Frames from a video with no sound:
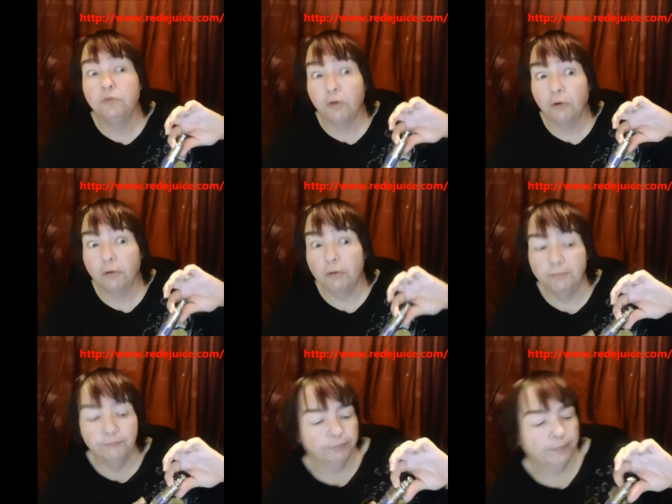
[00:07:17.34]
Duh.
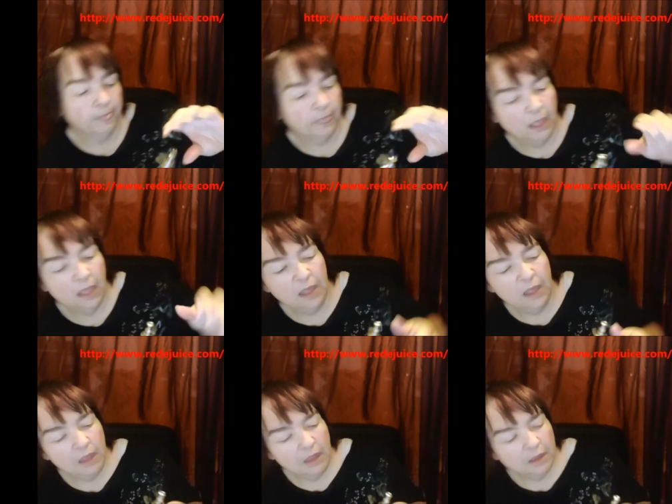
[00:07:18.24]

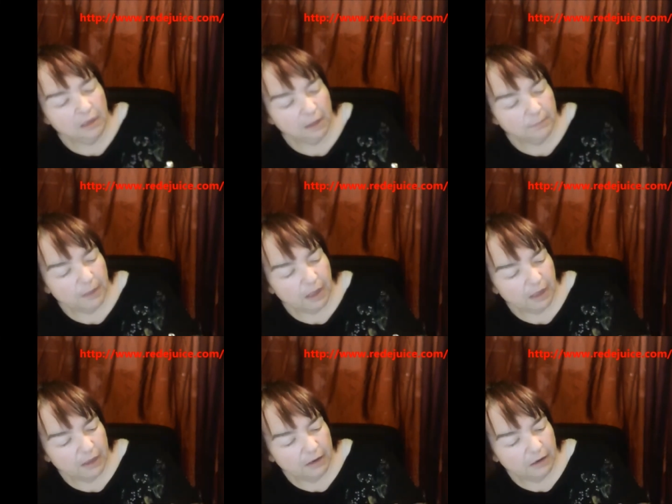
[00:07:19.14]
Got
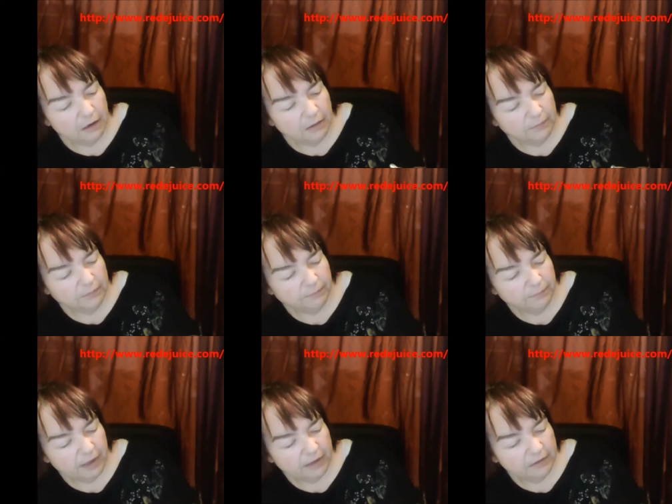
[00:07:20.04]
my uh,
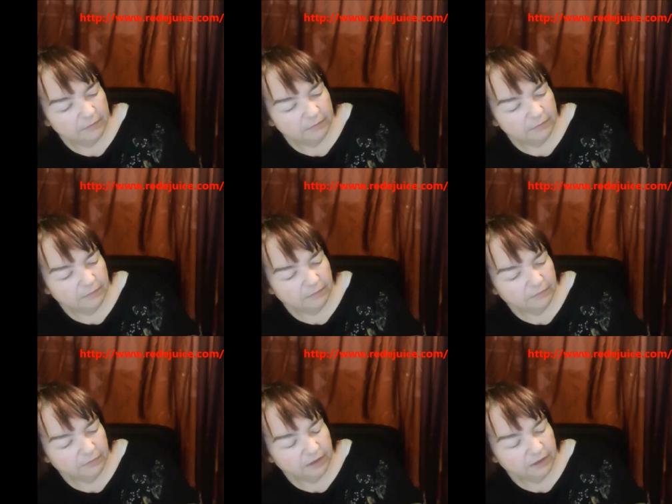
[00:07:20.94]
Magnum
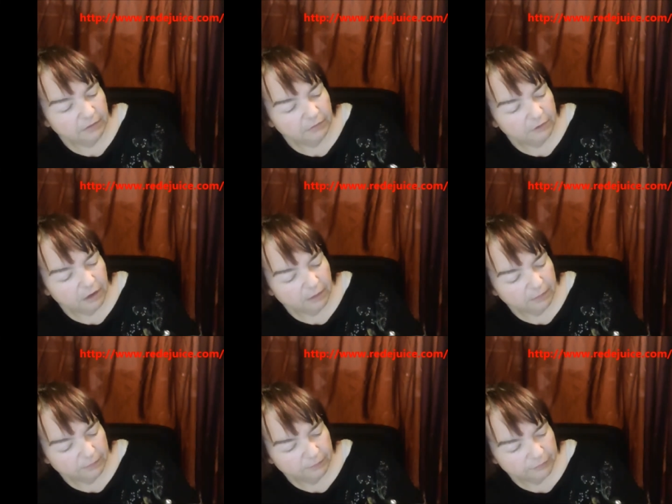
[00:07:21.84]
sitting on top.
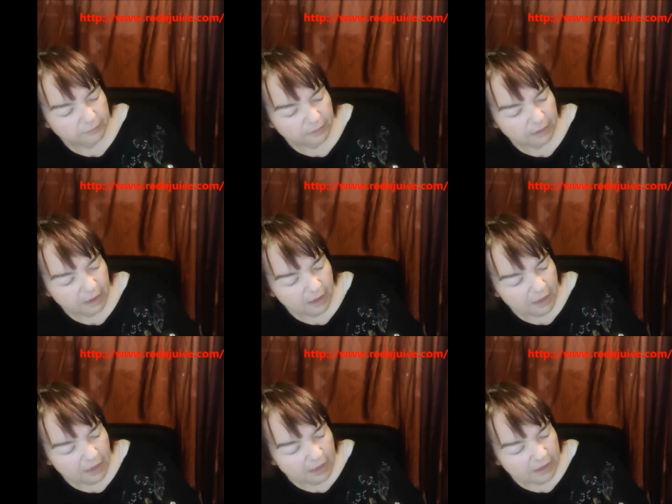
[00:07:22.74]

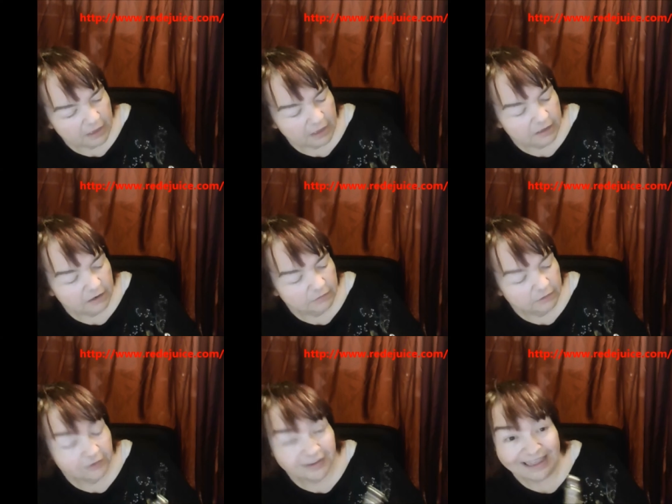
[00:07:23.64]
Got it on
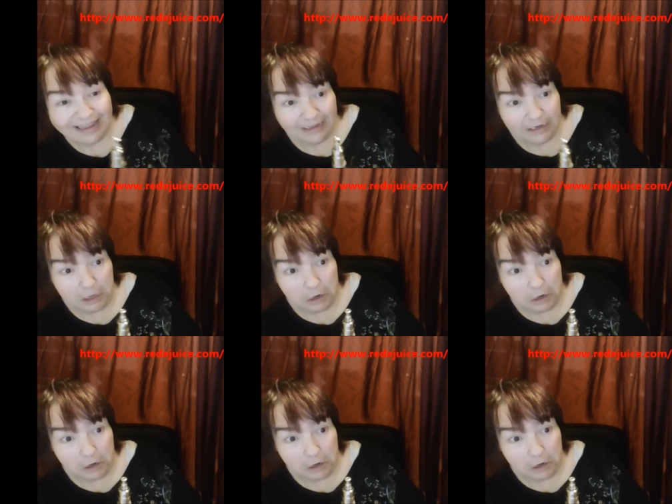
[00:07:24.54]
there. Can't get it